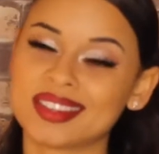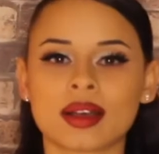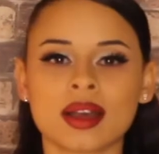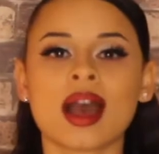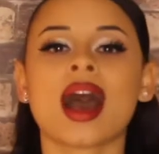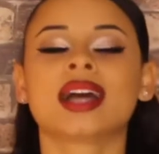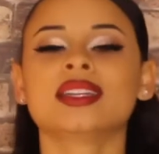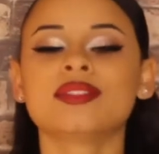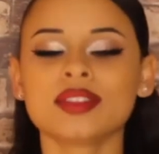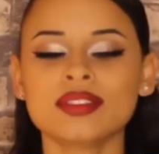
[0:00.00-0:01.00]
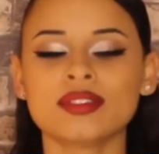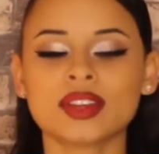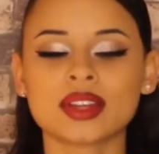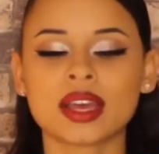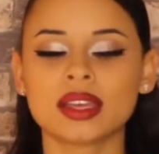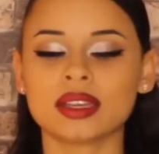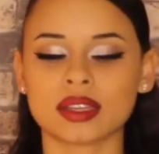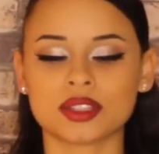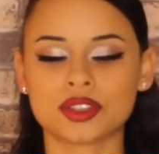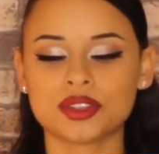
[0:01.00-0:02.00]
I definitely feel like
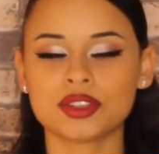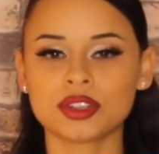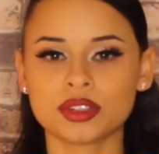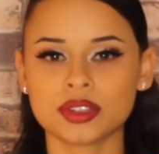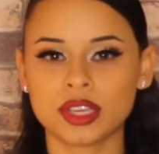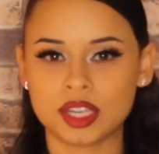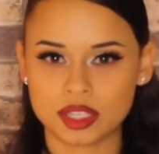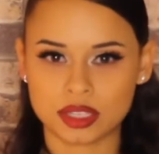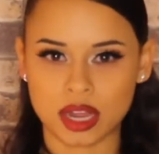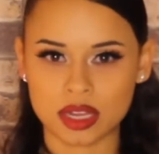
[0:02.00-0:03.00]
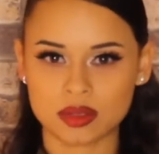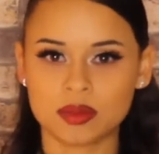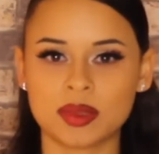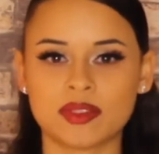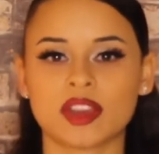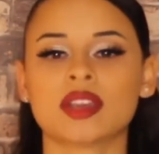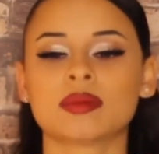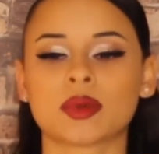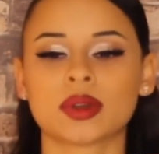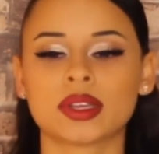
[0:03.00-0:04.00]
choosing your location last would be very
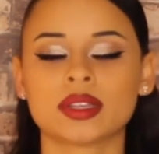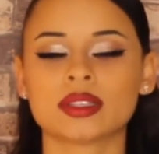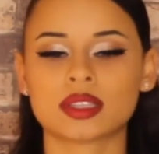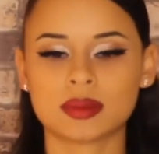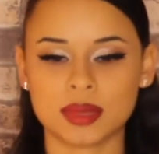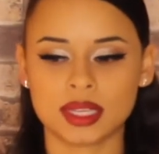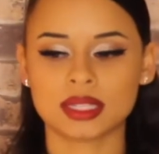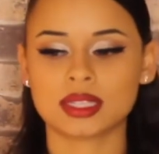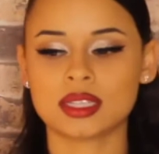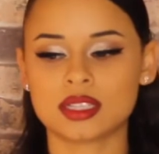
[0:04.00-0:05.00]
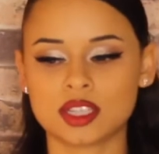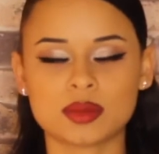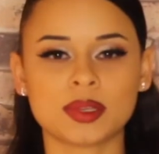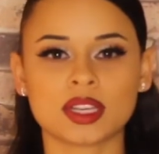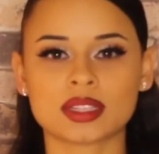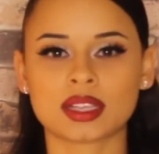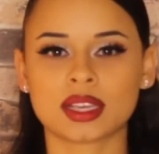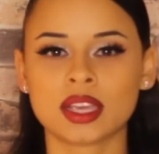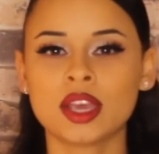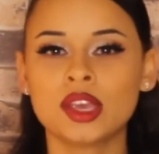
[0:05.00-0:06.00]
important, to me at least, just because
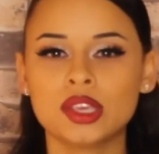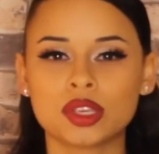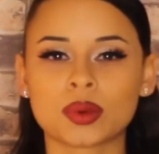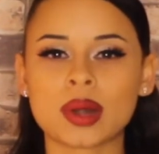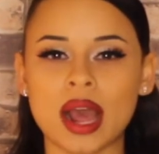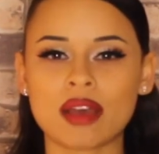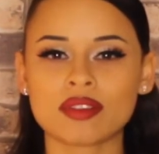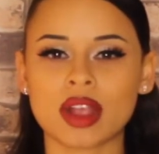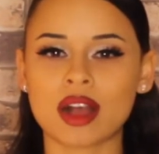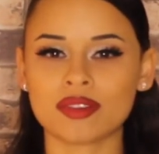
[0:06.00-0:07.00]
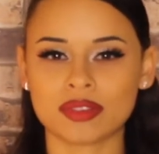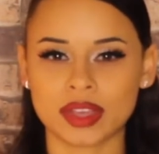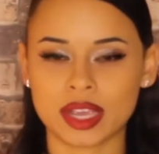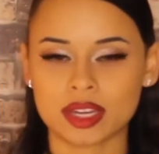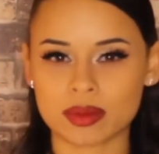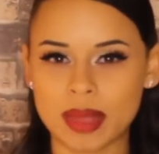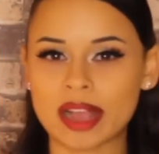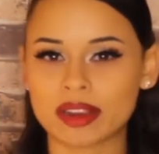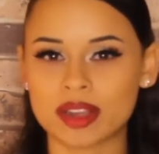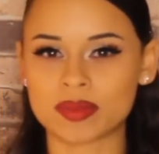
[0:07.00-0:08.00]
like you don't want to have your outfit and your
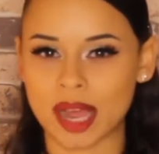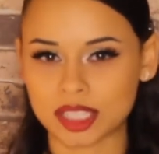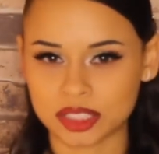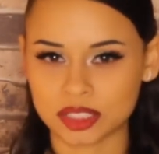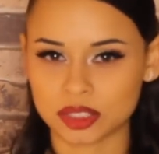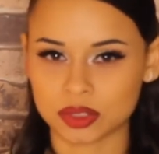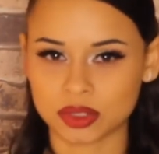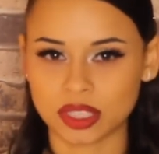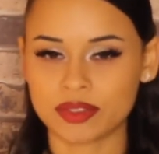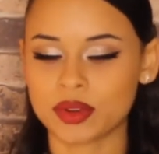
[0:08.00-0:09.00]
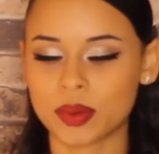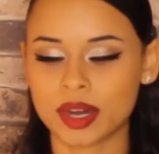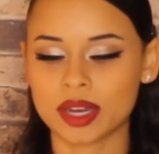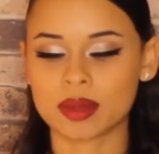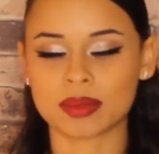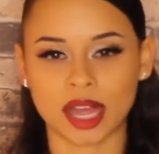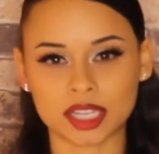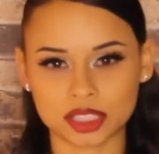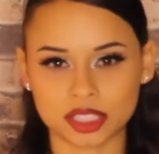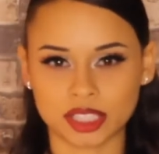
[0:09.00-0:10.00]
background matching. So say if you're wearing a
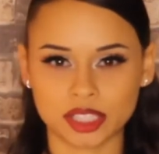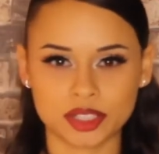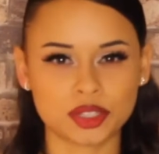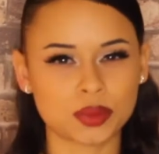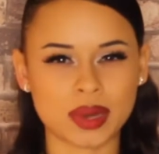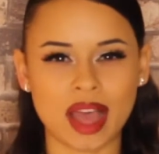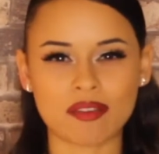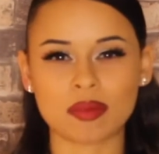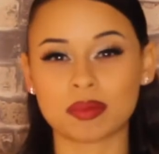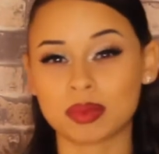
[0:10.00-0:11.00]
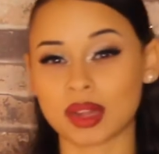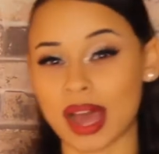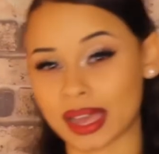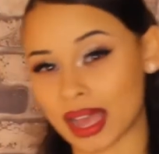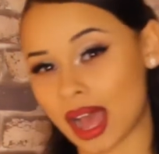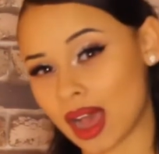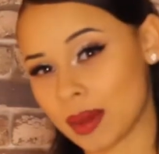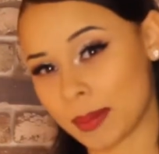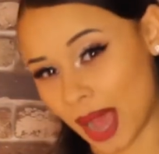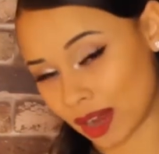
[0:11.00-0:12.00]
black shirt, you don't want to have a black
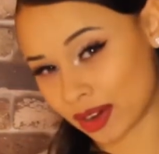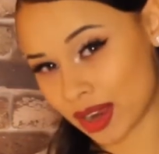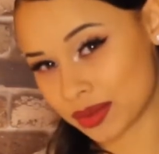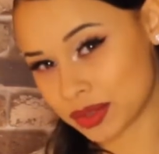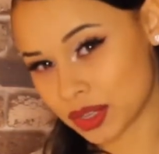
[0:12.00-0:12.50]
background,